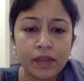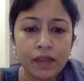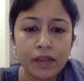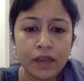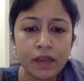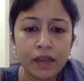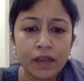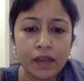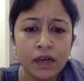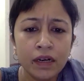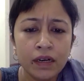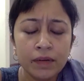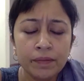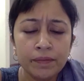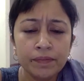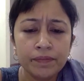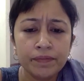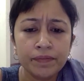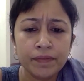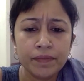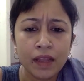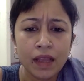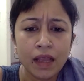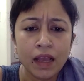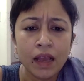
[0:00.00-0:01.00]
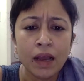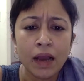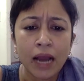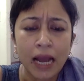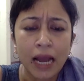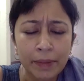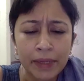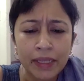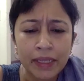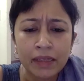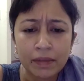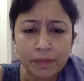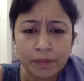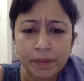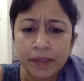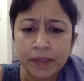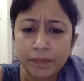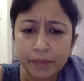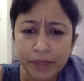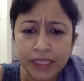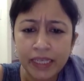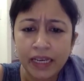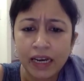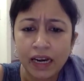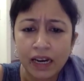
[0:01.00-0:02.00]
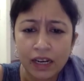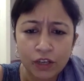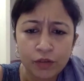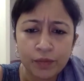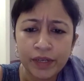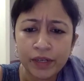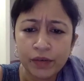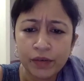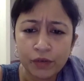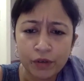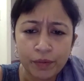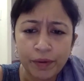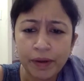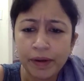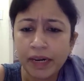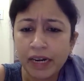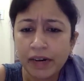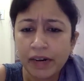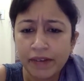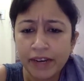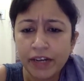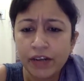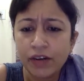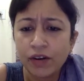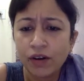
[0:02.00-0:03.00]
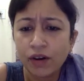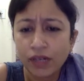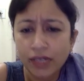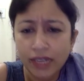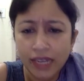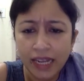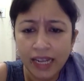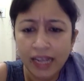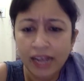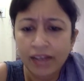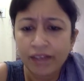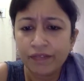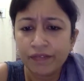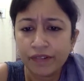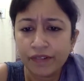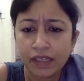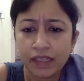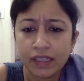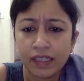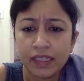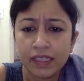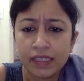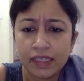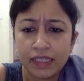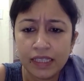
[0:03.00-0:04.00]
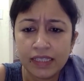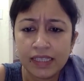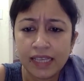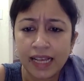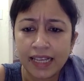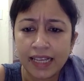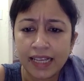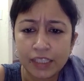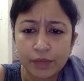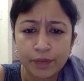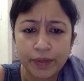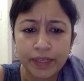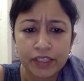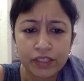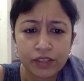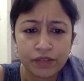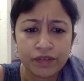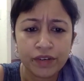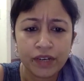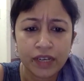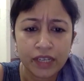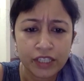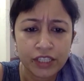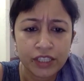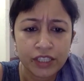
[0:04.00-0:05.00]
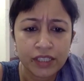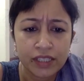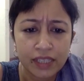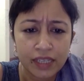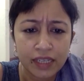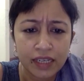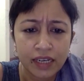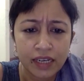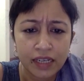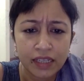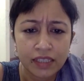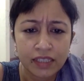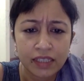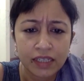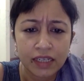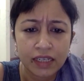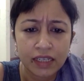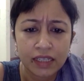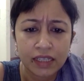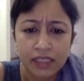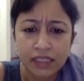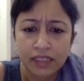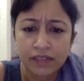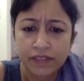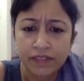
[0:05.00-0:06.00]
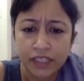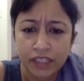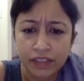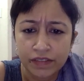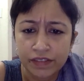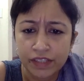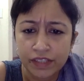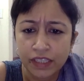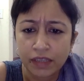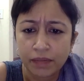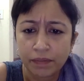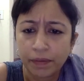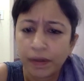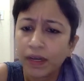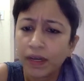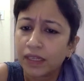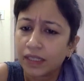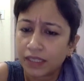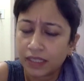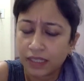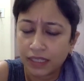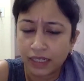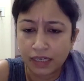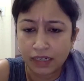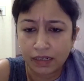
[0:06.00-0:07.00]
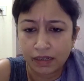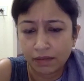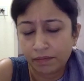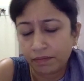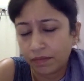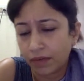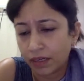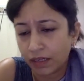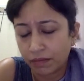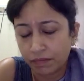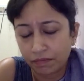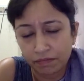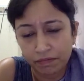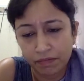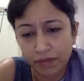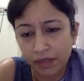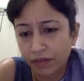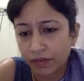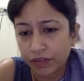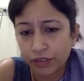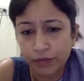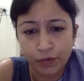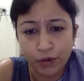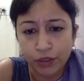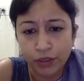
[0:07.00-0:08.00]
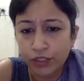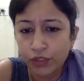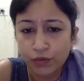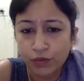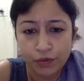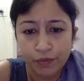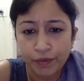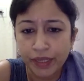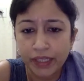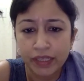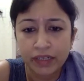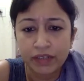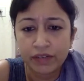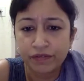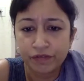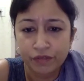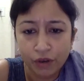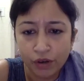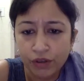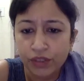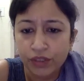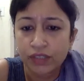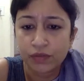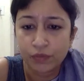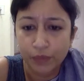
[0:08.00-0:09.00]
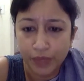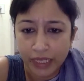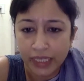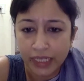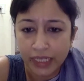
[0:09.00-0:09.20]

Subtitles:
But the argument would be, did we not have these aspects of religious and cultural conservatives in the past? And my response would be that, of course, we